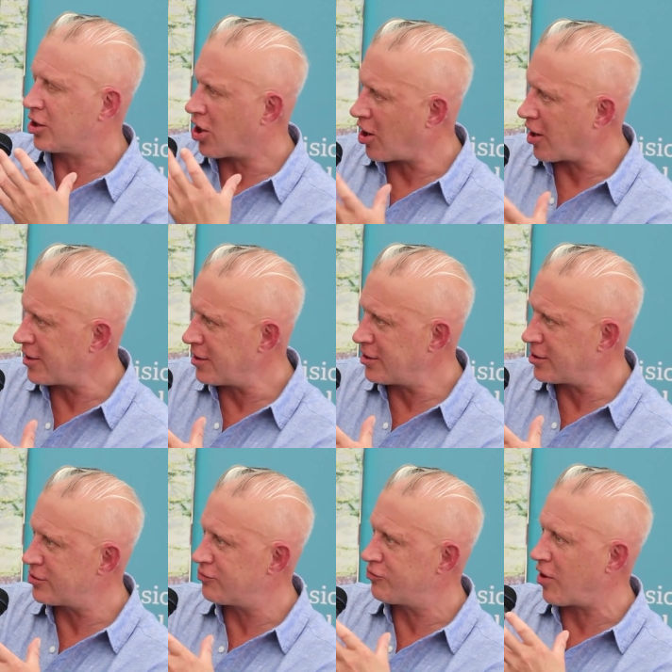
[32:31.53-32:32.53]

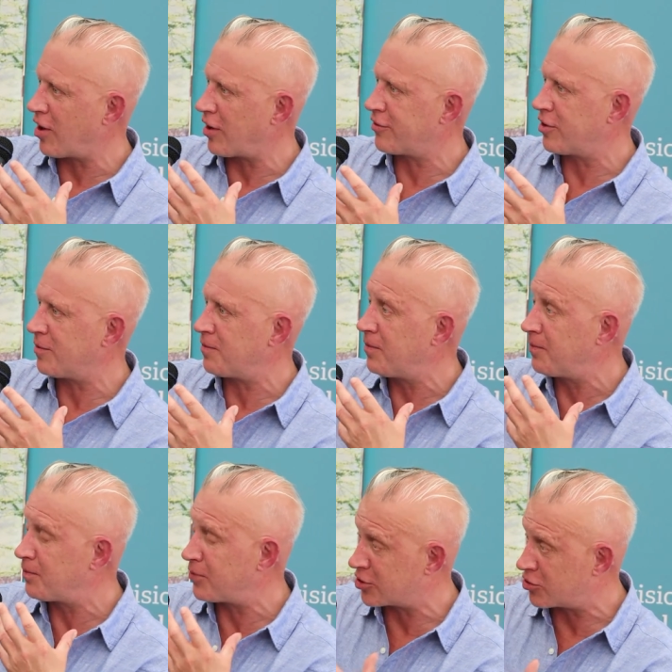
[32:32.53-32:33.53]
guidance rather than
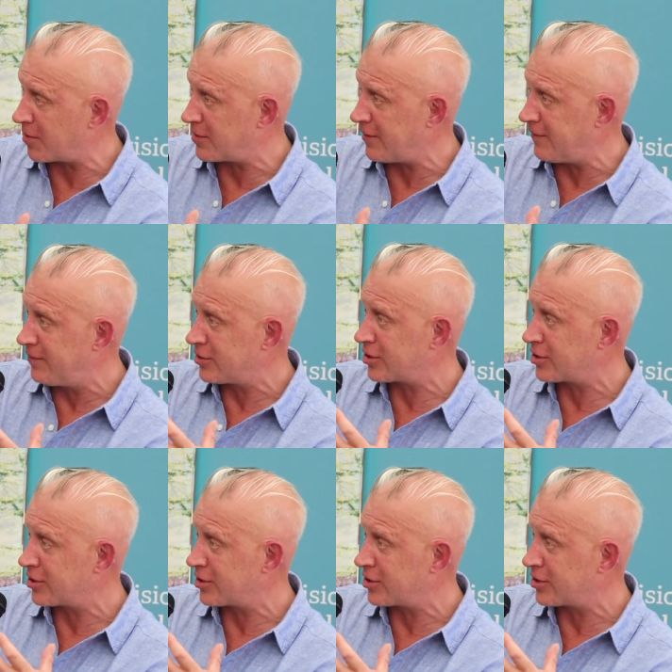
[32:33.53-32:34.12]
prescriptive,